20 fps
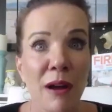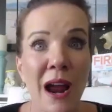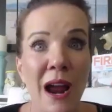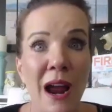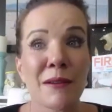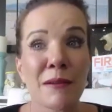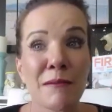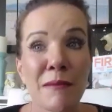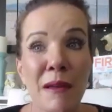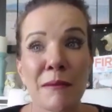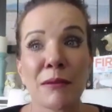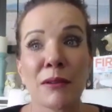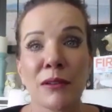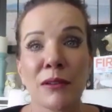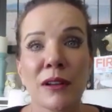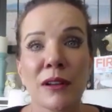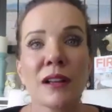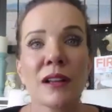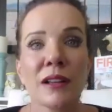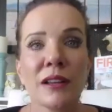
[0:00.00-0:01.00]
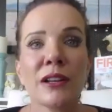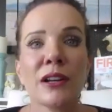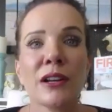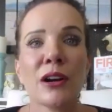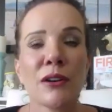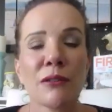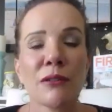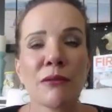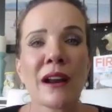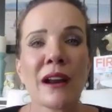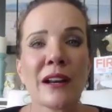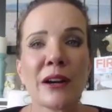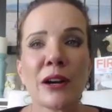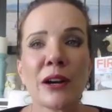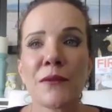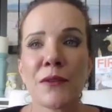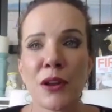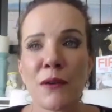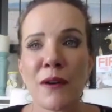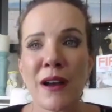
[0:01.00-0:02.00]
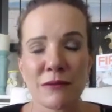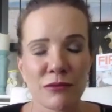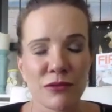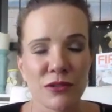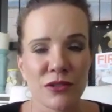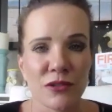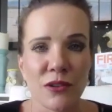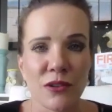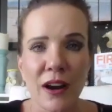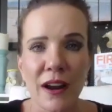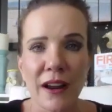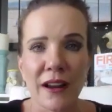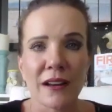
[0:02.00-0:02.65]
people, right here in the US, which is great.